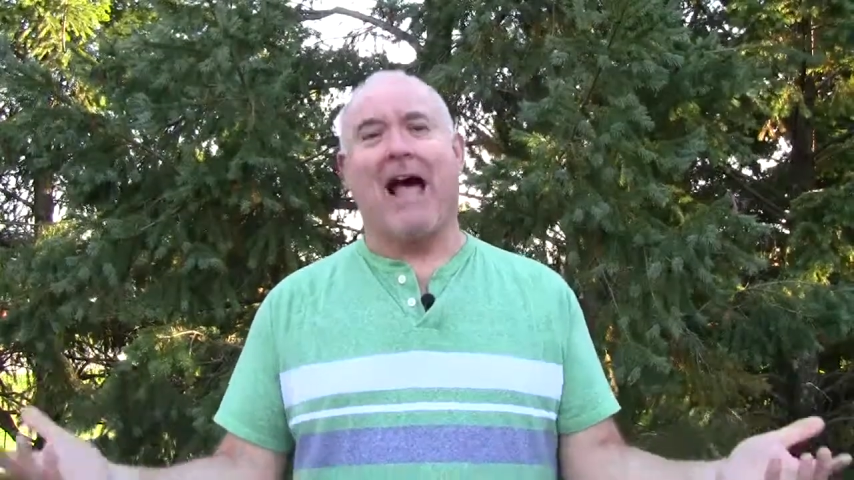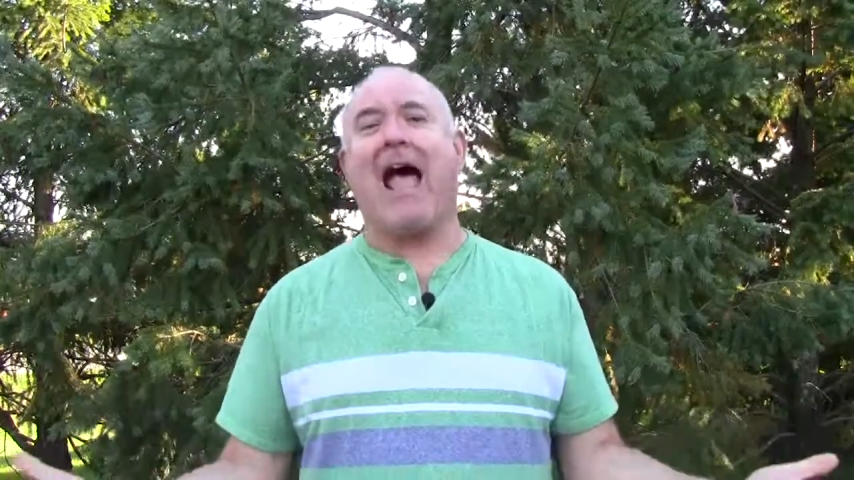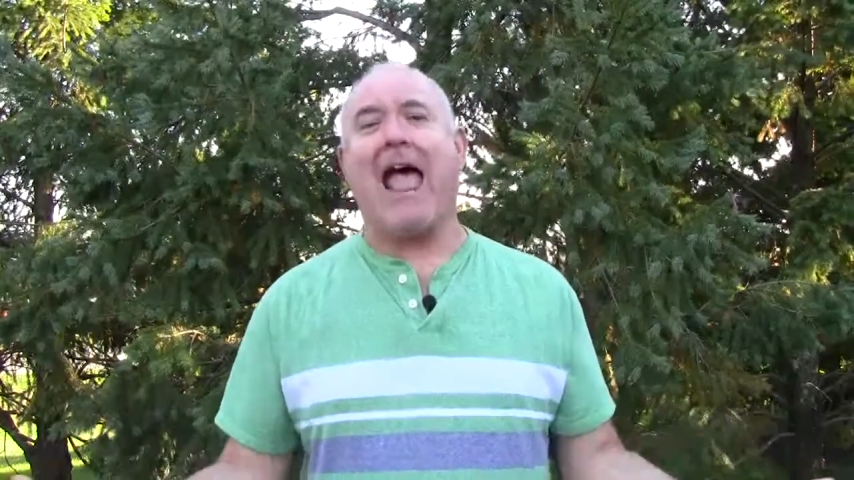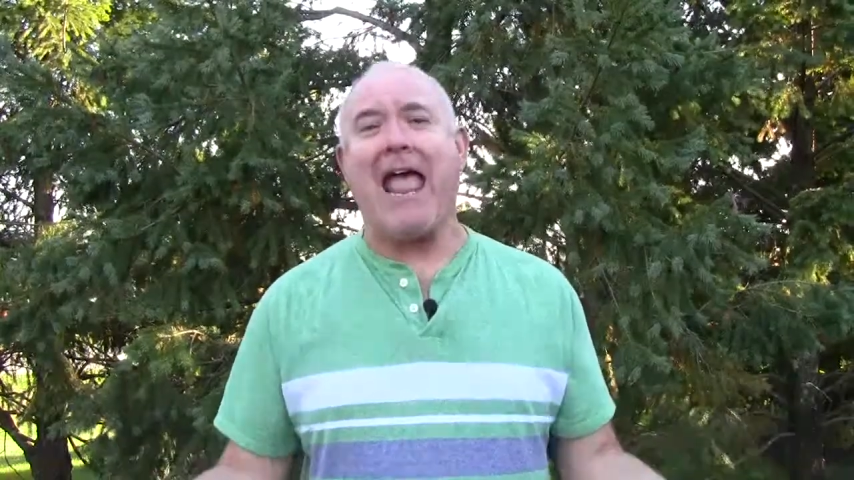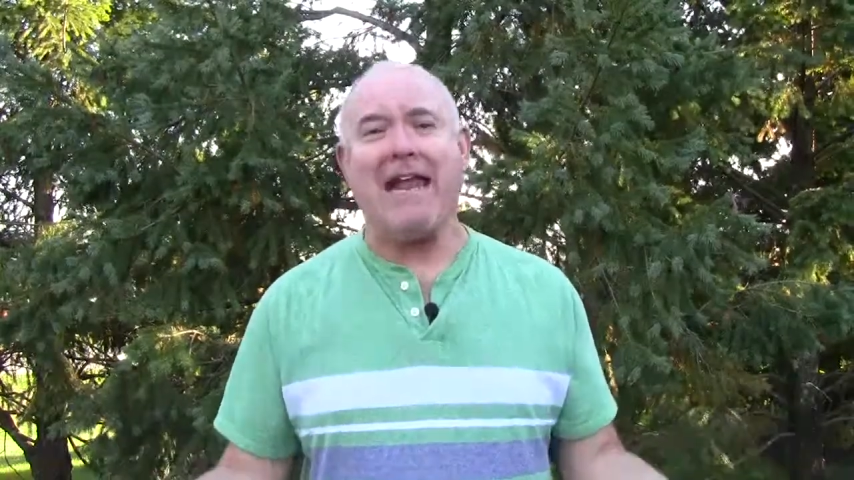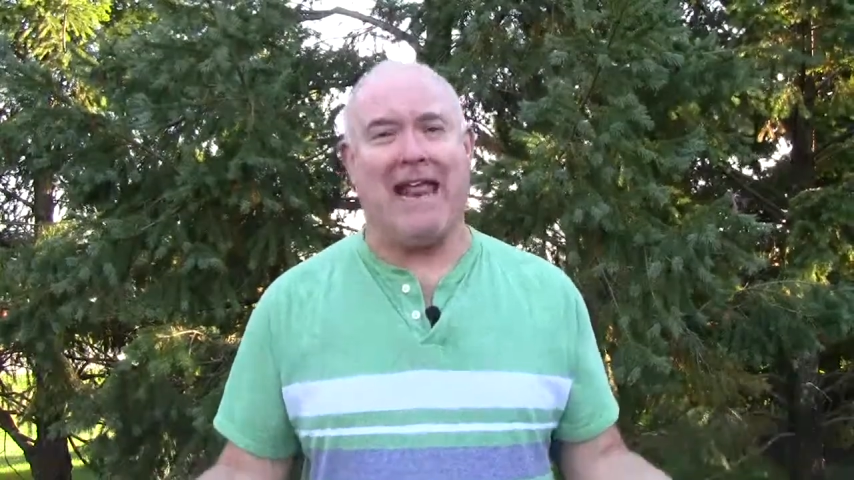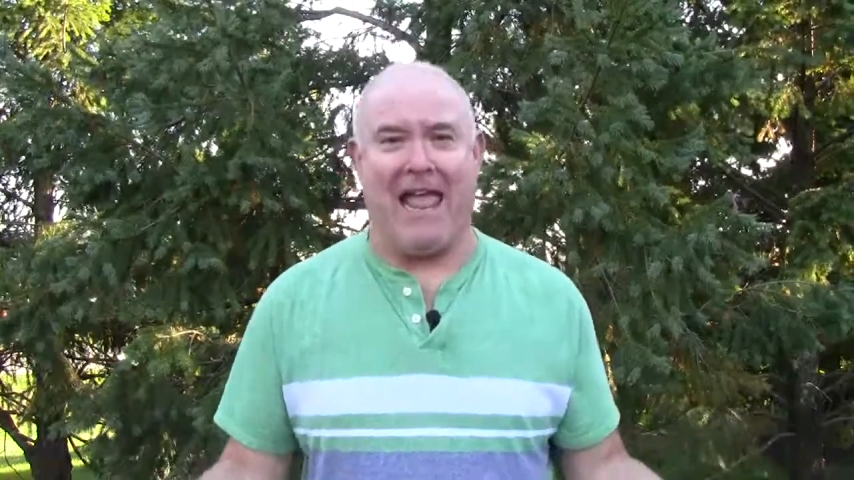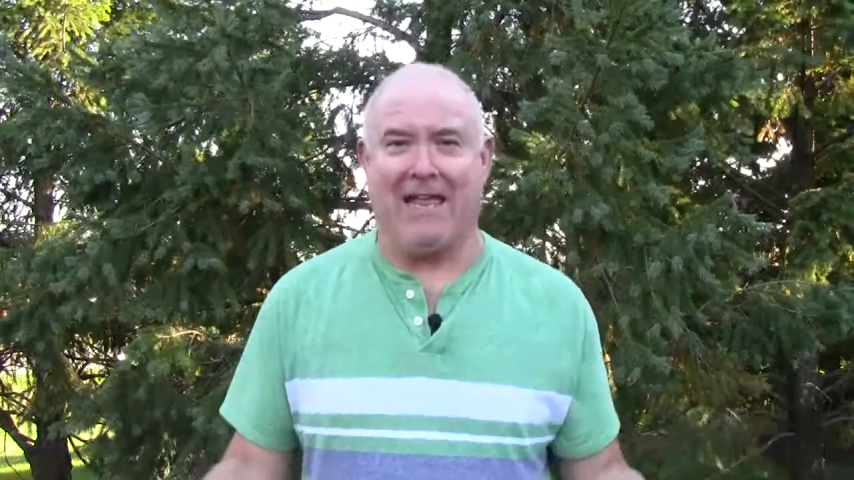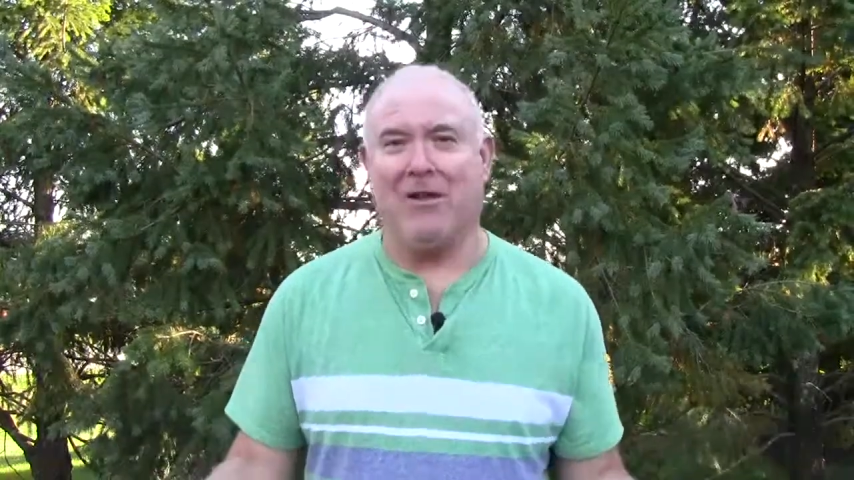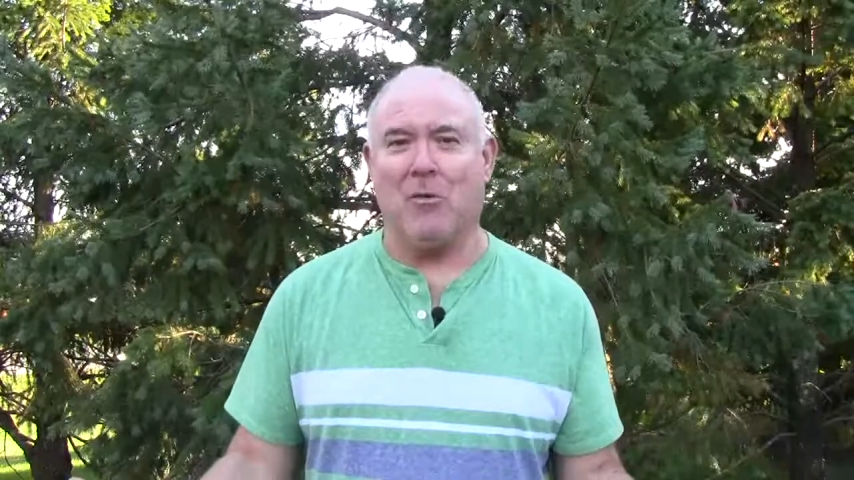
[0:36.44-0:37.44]
a
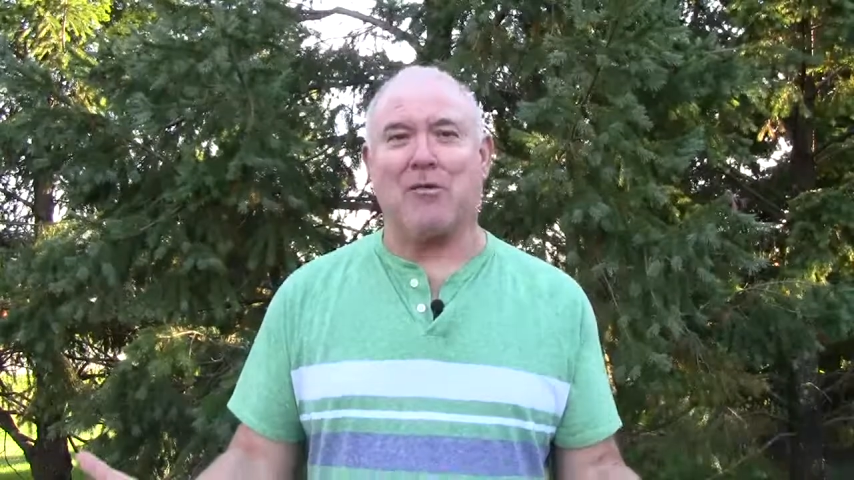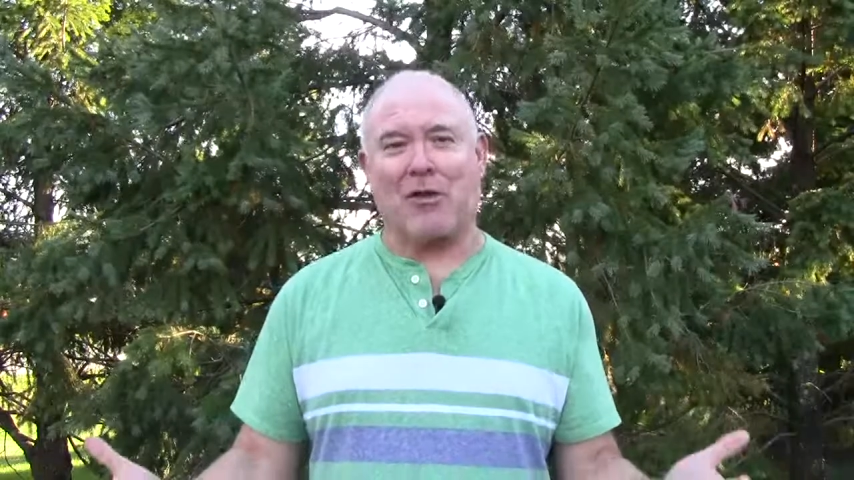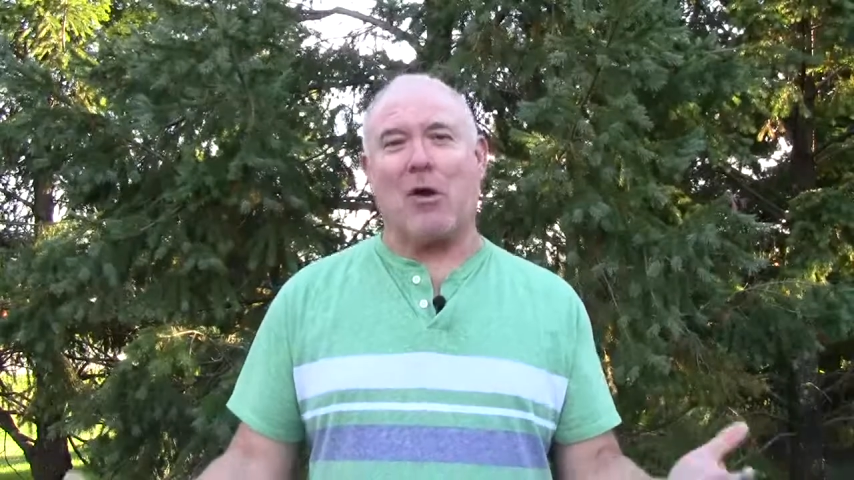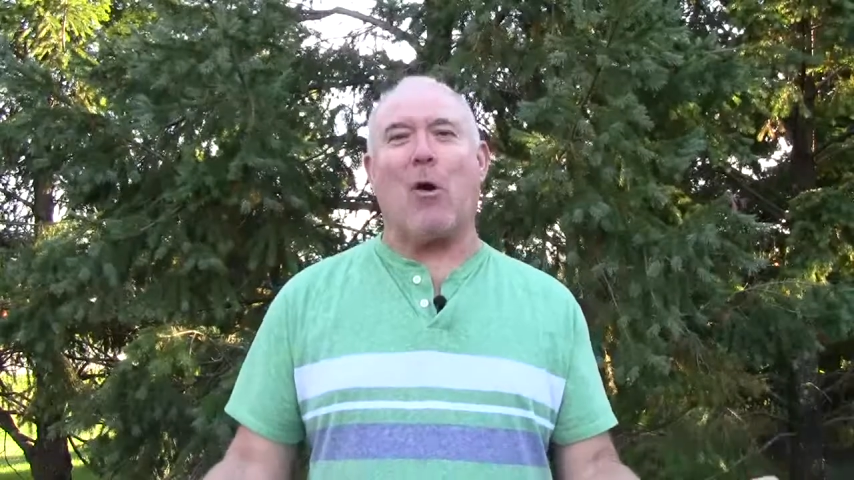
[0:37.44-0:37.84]
heyday with the